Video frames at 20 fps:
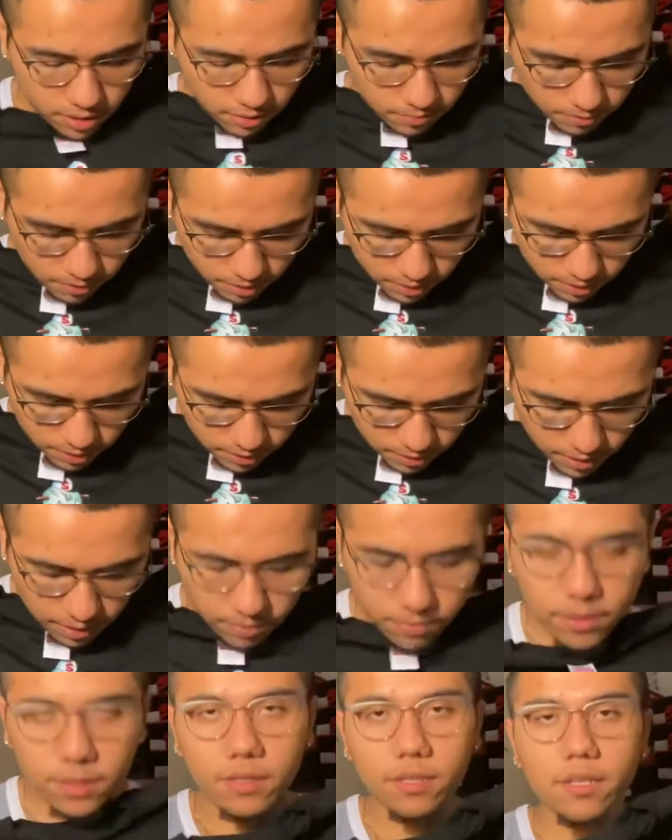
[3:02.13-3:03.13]
Now what is
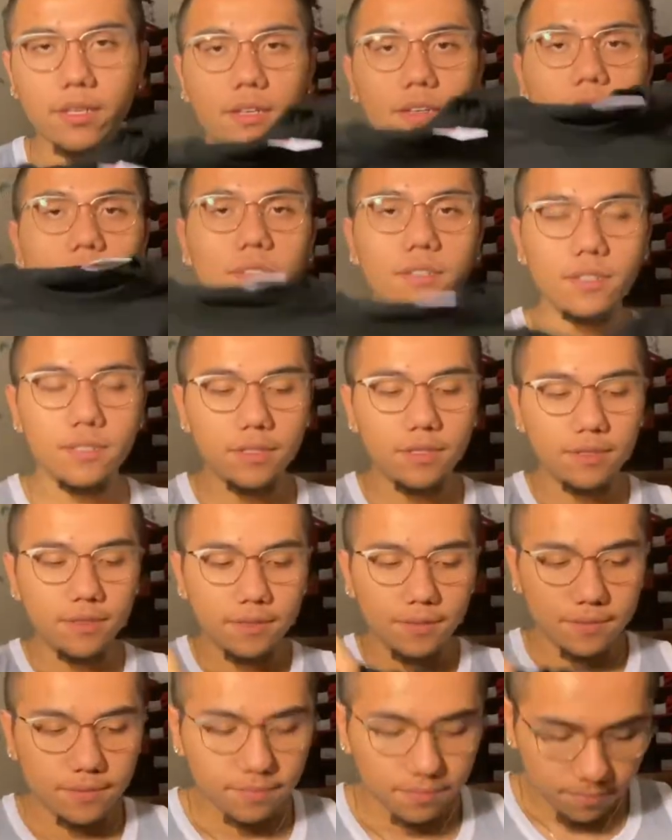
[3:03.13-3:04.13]
that right there?
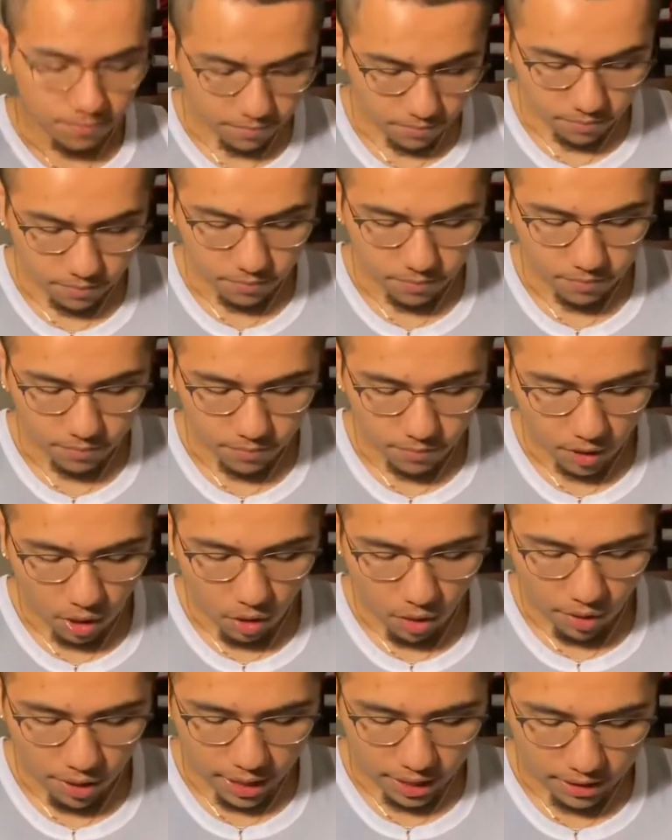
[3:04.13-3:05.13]

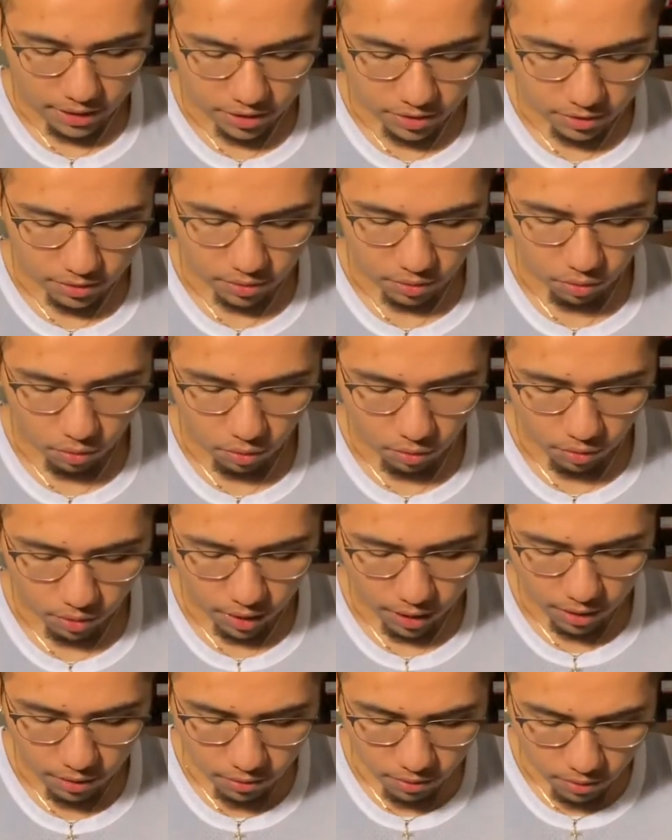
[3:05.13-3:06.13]
Oh yeah, it's just the cord.
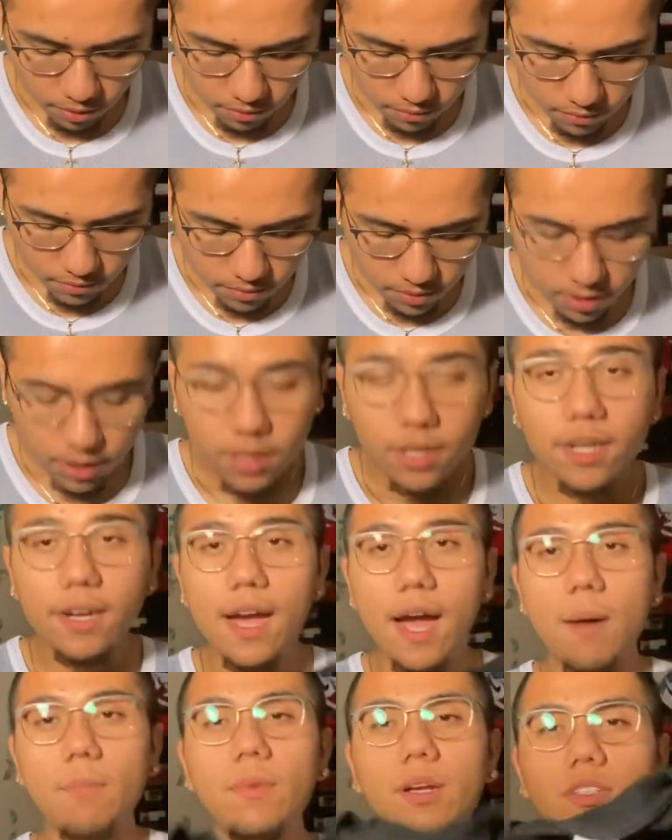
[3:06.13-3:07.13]
I don't know,
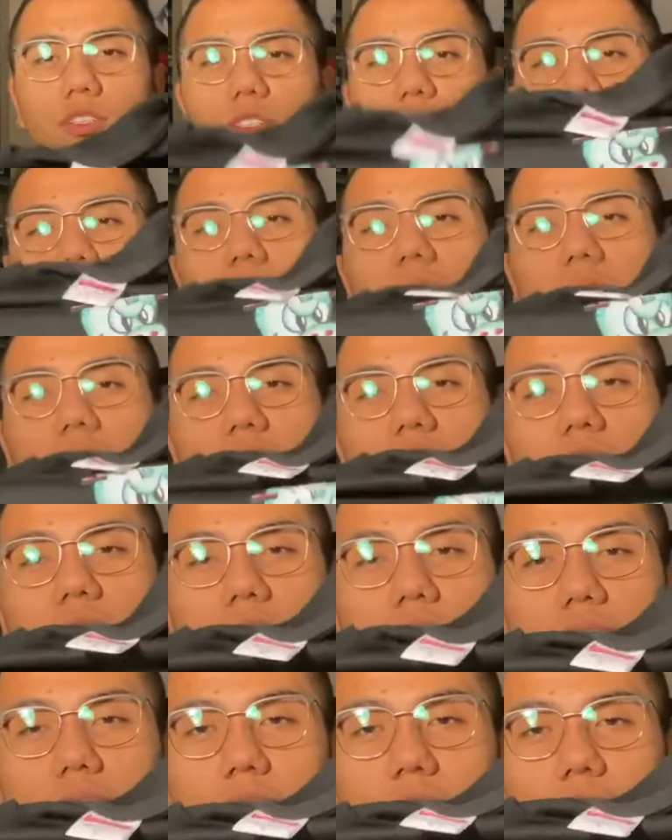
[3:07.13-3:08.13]
I'm not sure what he's
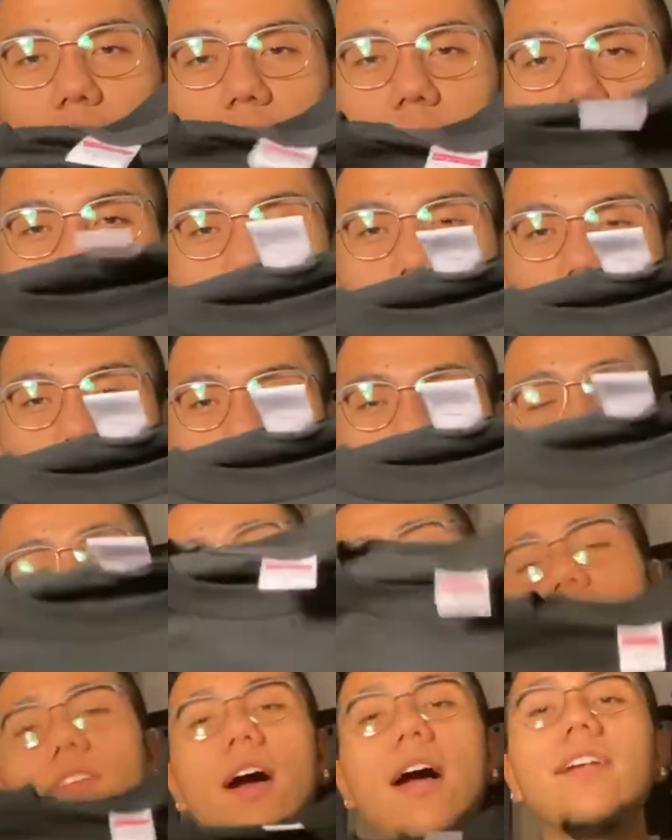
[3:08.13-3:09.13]
chilling on, but I
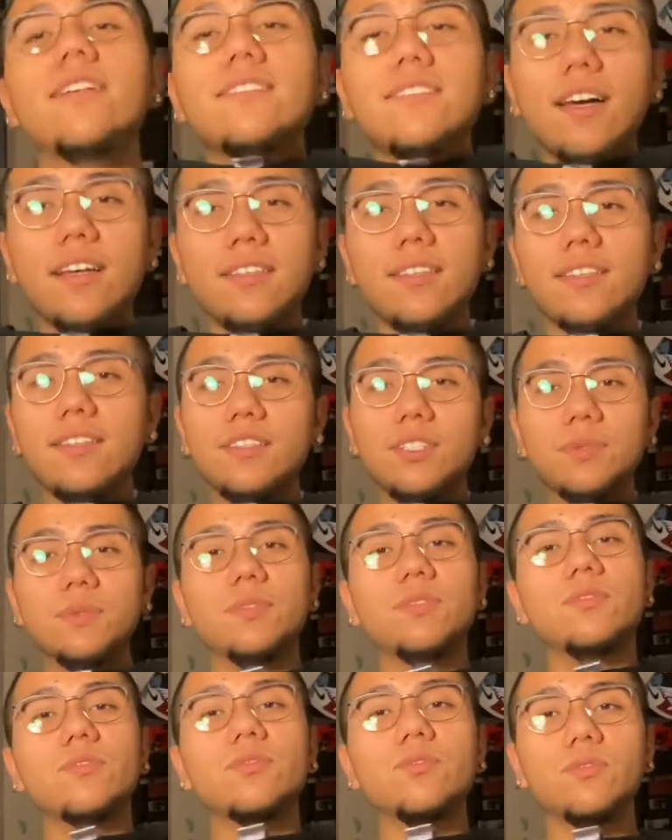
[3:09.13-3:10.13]
don't know, I just thought that this
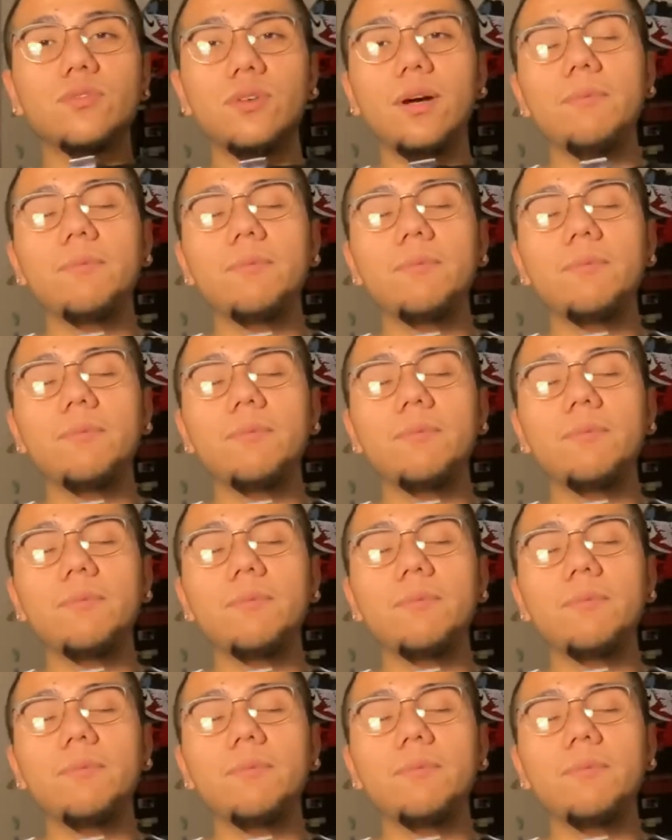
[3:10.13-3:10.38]
was cool.